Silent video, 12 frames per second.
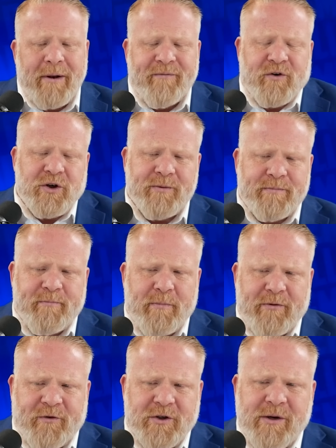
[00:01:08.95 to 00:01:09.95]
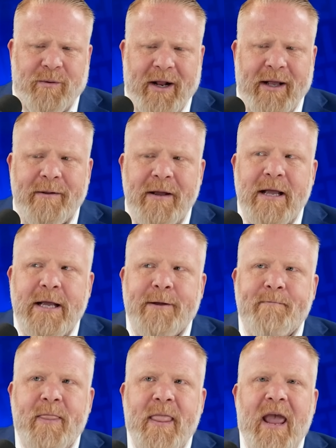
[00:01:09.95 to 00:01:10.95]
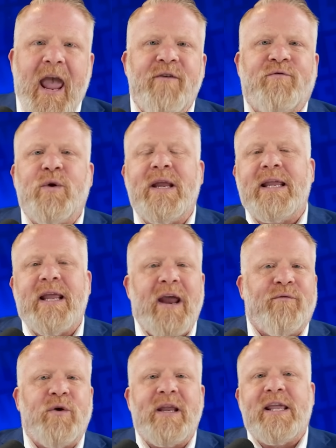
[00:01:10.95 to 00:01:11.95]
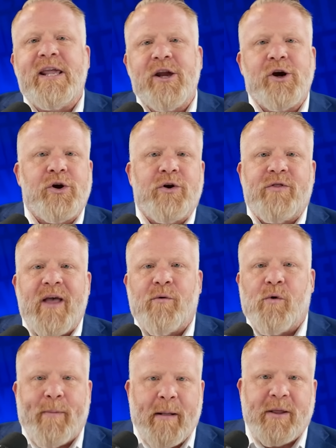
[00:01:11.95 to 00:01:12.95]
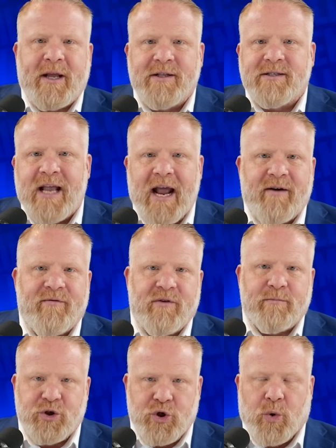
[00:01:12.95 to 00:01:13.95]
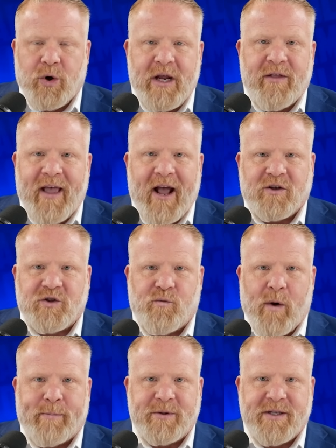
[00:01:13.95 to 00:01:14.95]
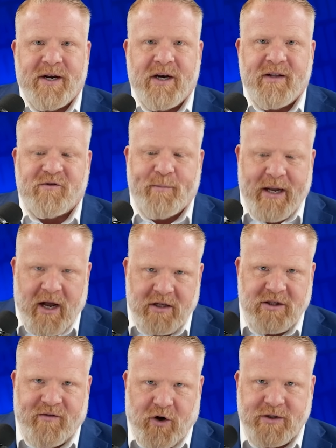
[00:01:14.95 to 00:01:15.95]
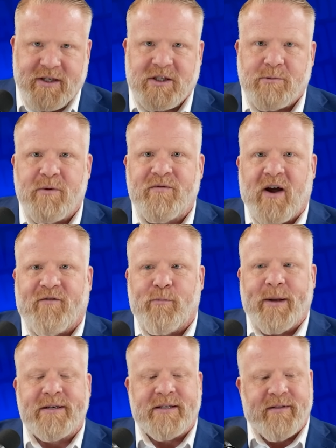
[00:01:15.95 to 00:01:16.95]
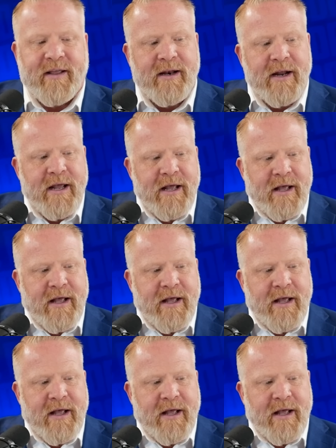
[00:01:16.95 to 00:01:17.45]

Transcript: But first, I want to, every year that Republicans have the majority in the House of Representatives, because of our system of government, and that